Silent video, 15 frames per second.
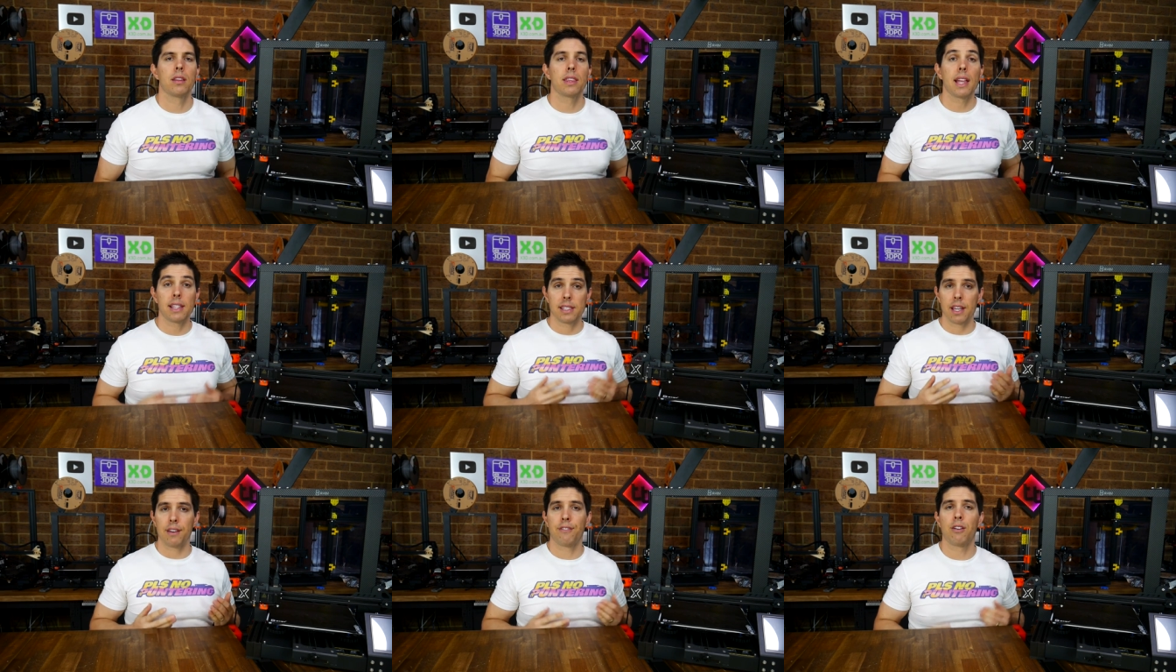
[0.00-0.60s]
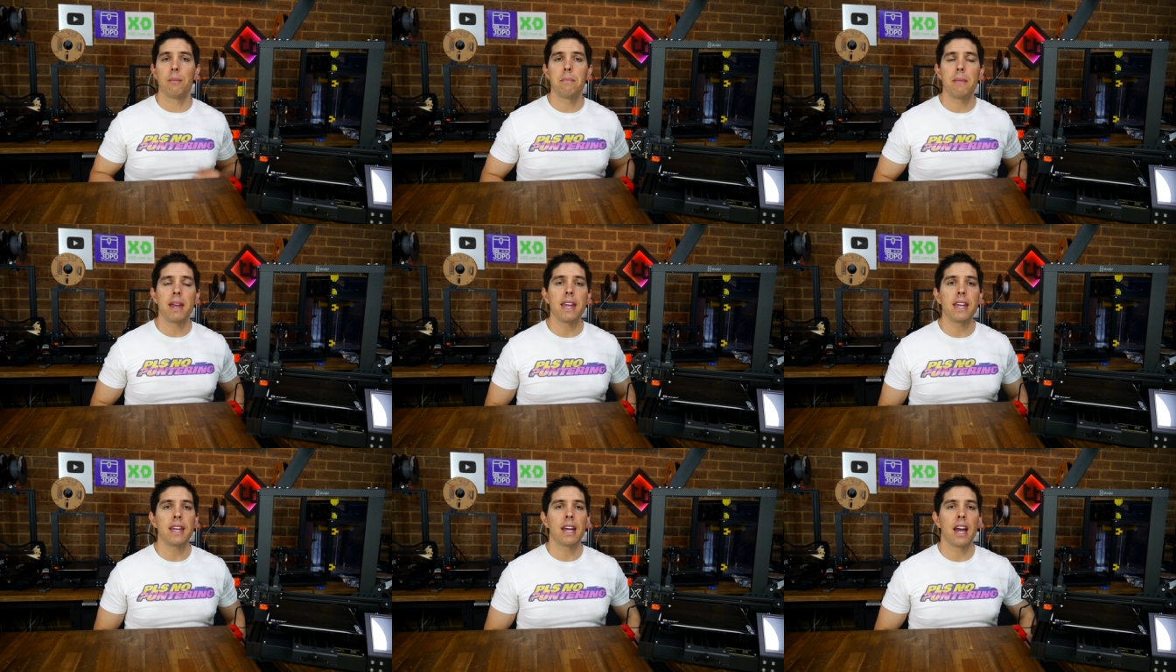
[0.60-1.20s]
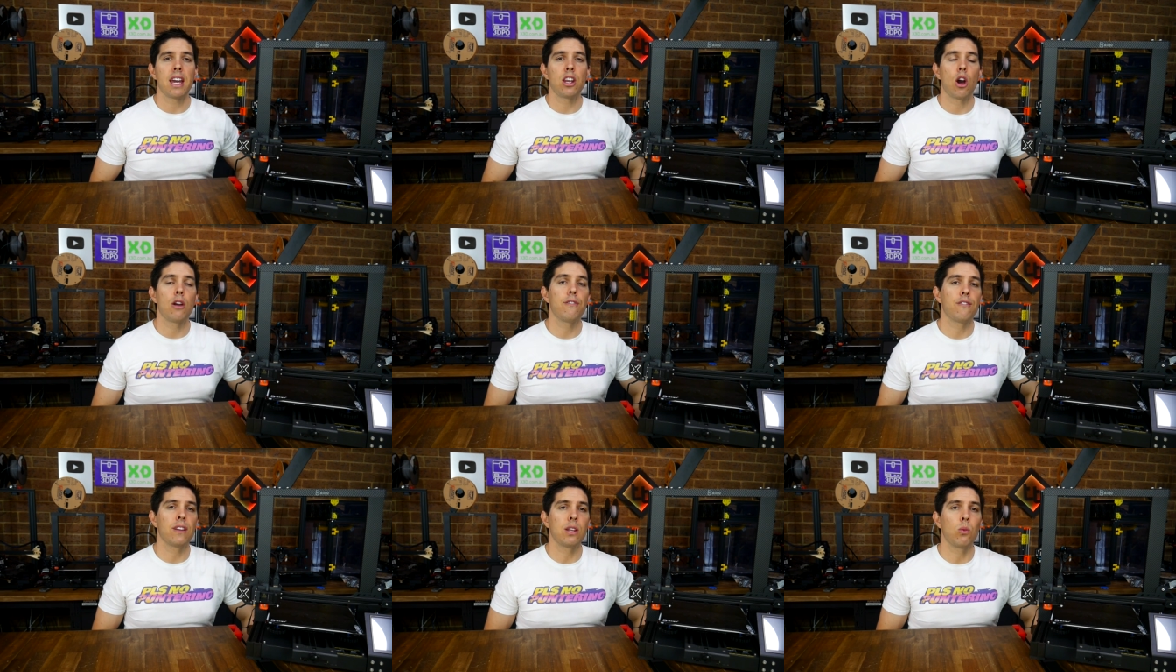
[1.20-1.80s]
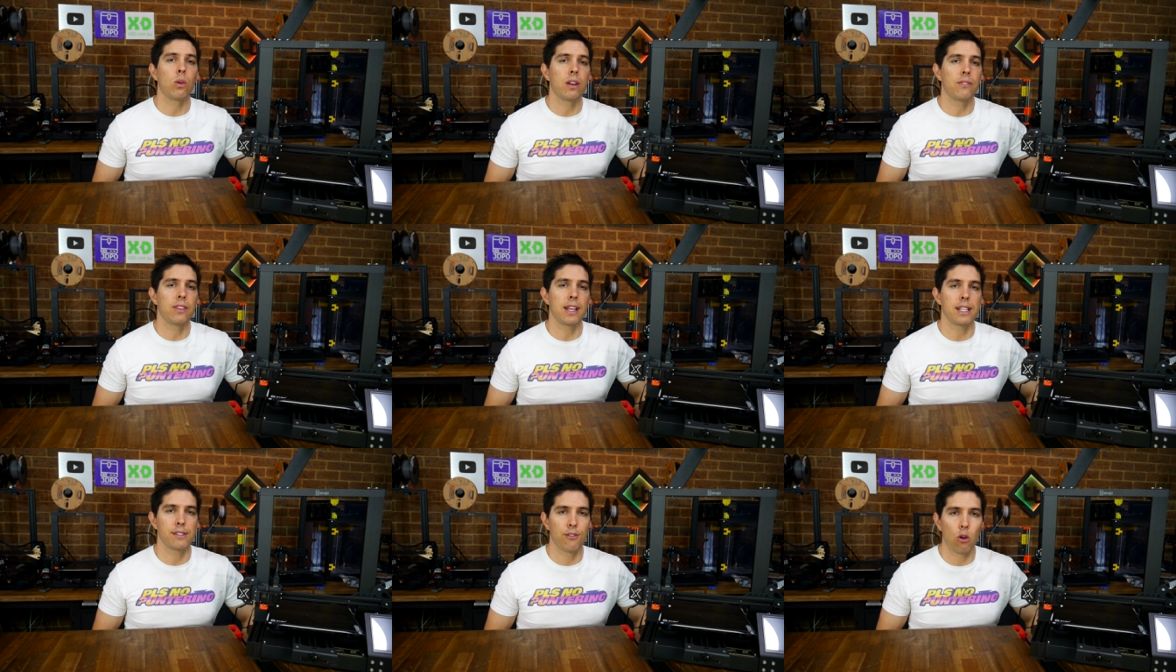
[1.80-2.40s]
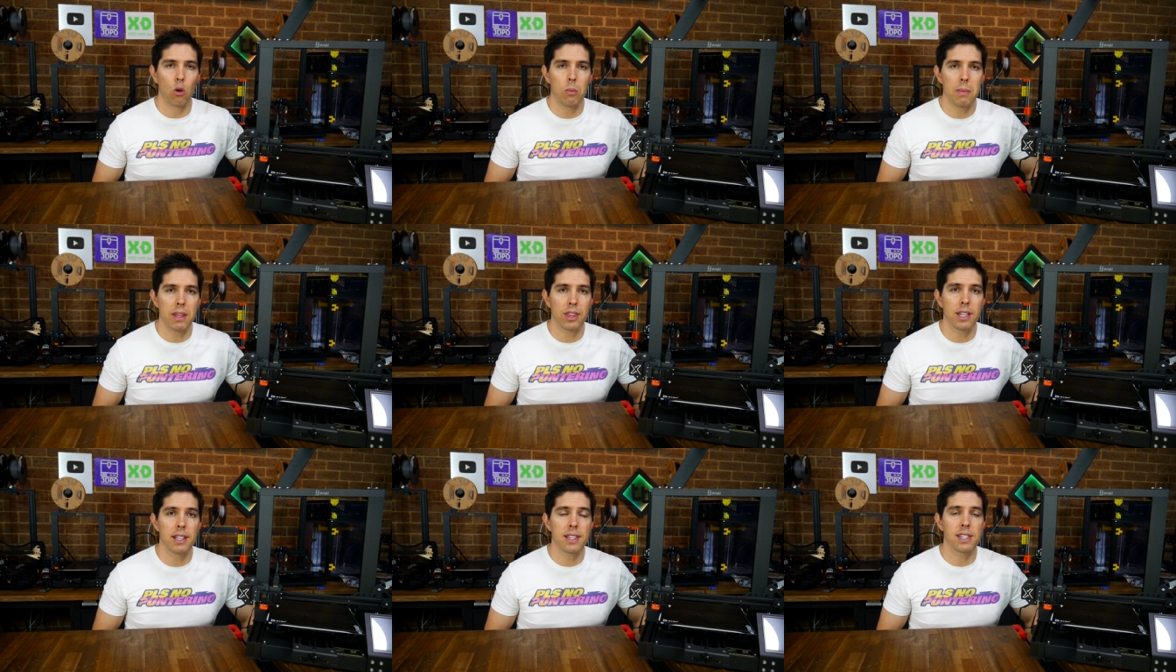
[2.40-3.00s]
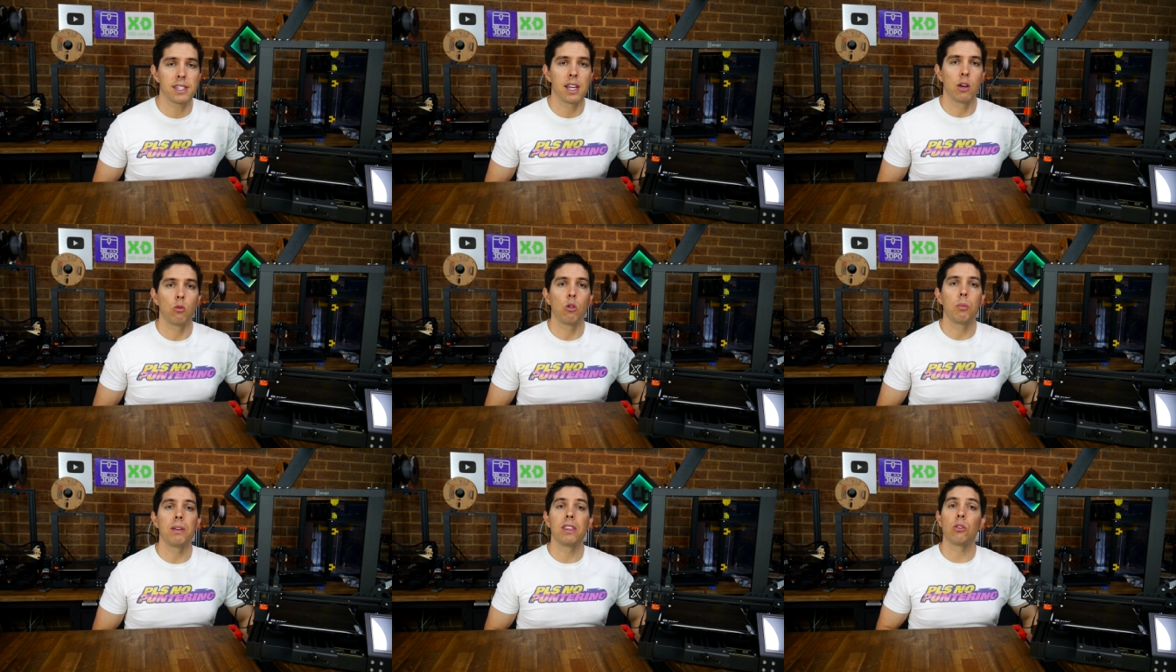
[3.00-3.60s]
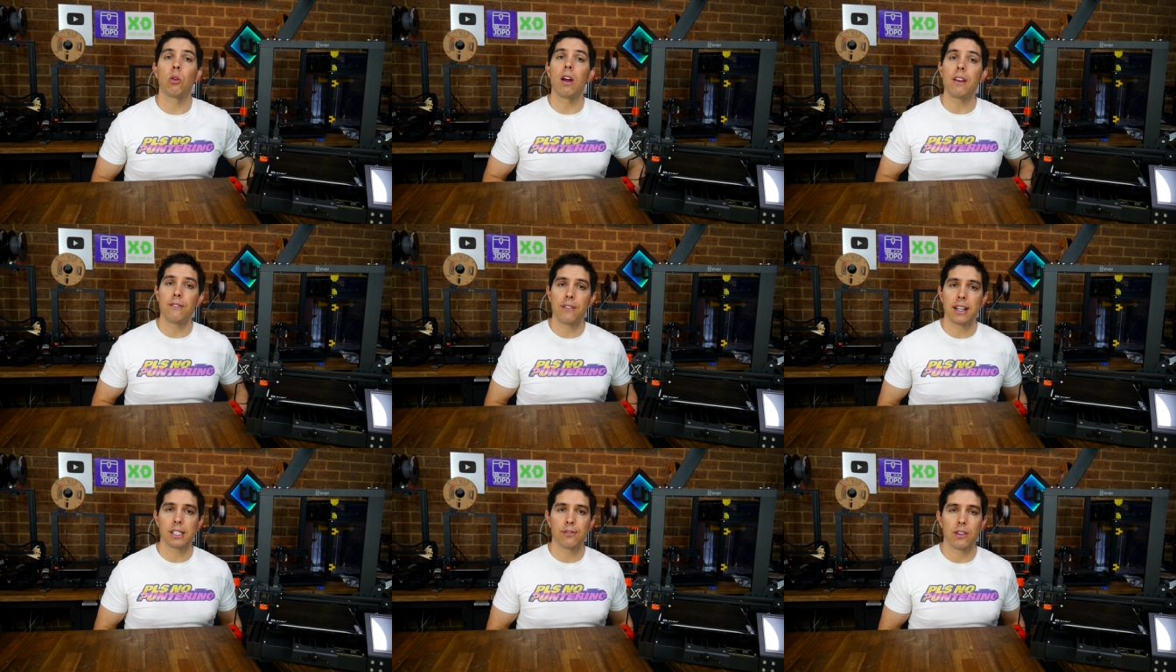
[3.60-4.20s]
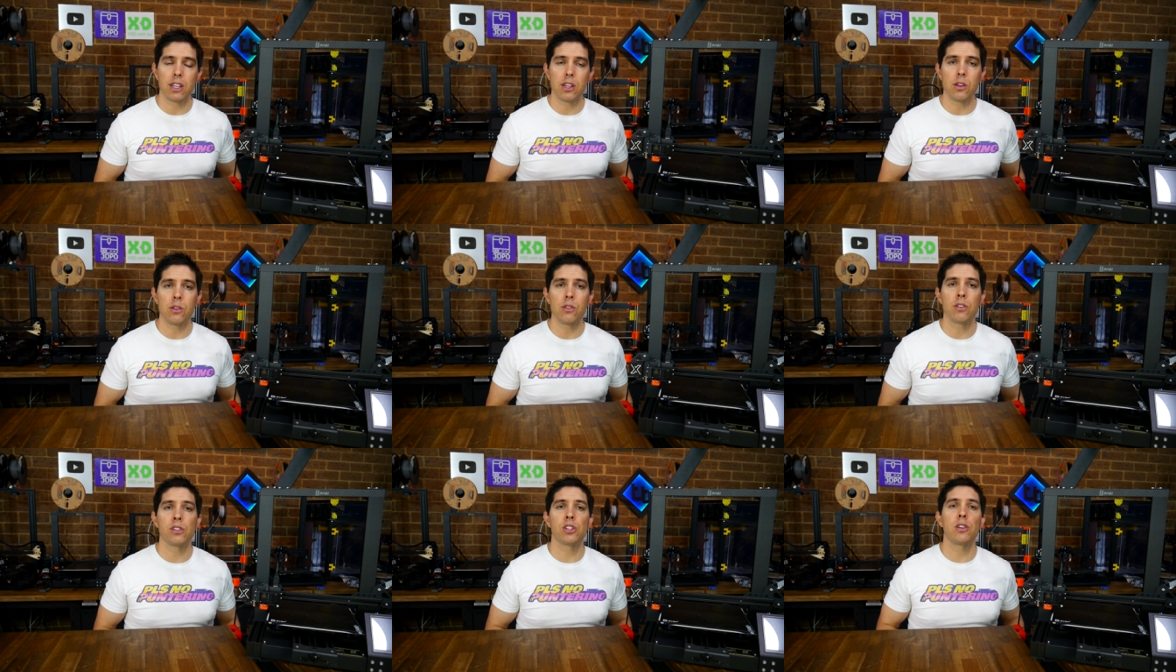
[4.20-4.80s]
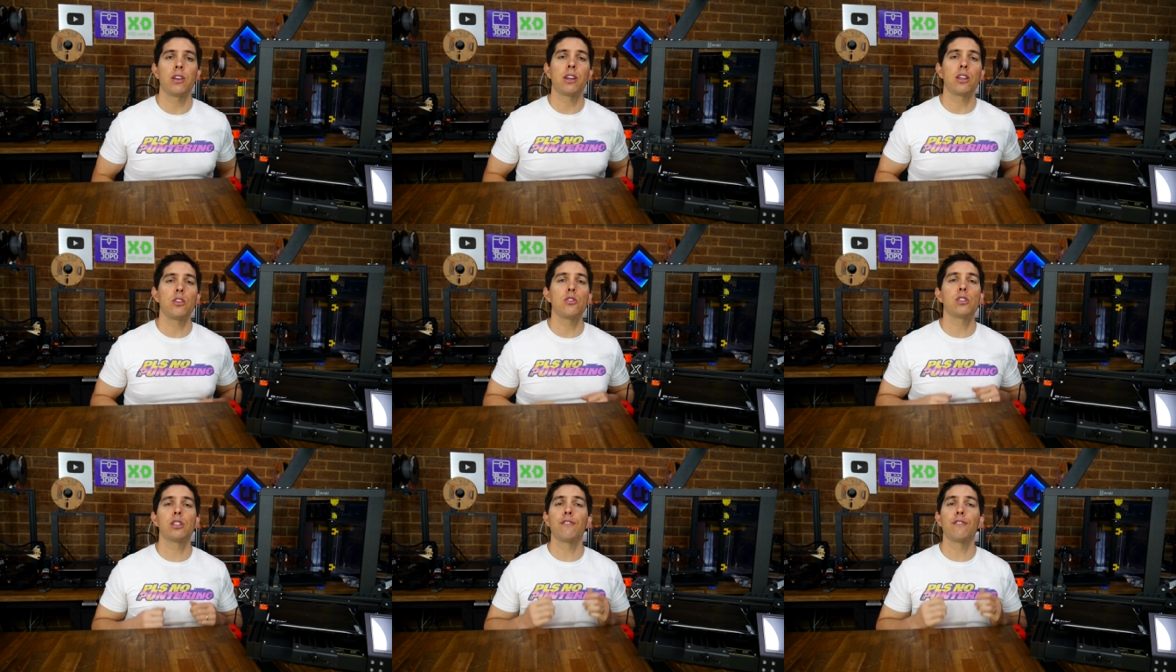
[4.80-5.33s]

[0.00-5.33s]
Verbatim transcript: That's it from me, and hopefully one of these four methods will be the right fix for you so you can use